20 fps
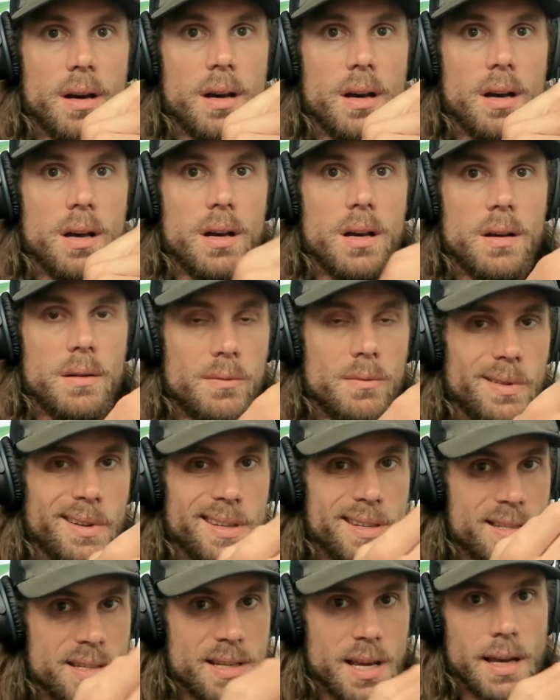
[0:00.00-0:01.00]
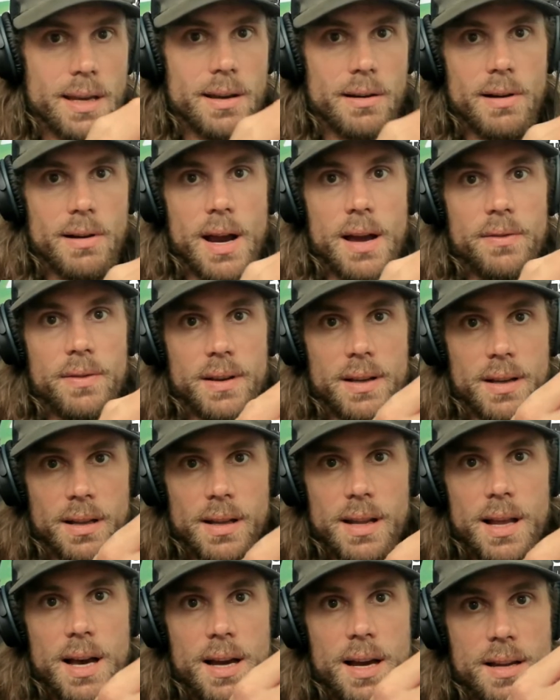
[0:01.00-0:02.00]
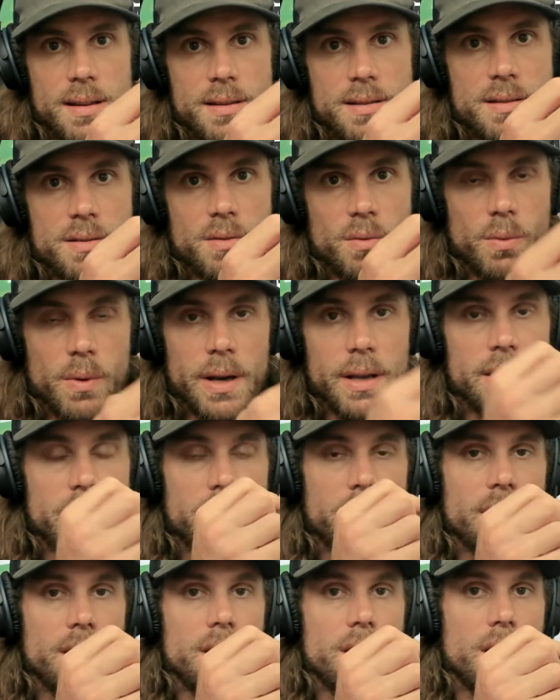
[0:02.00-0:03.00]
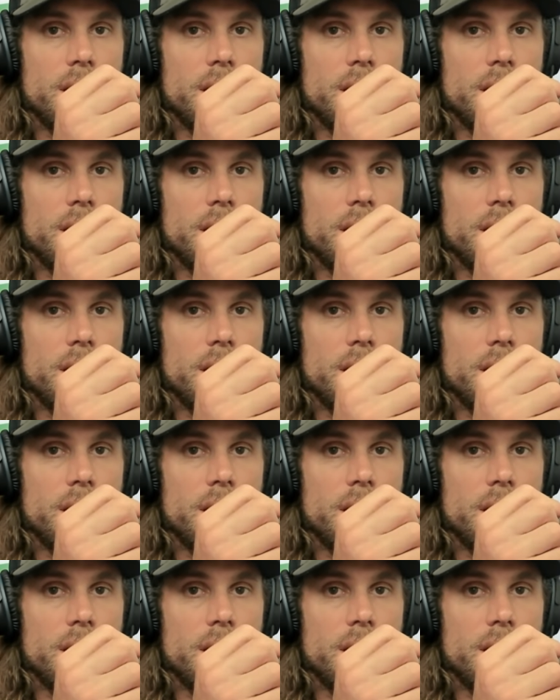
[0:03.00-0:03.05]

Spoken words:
really psychographic aligns with